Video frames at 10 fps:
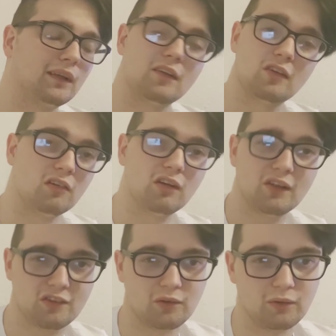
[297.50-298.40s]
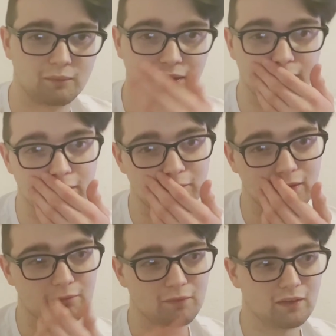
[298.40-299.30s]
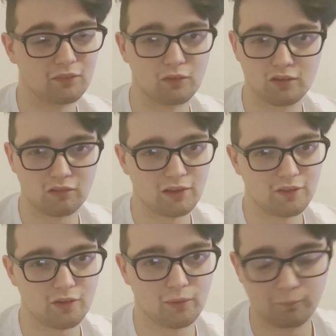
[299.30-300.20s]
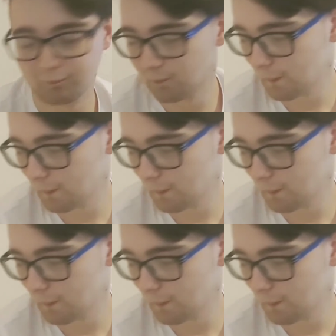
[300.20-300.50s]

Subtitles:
It's not right at all in my view. It's not right at all.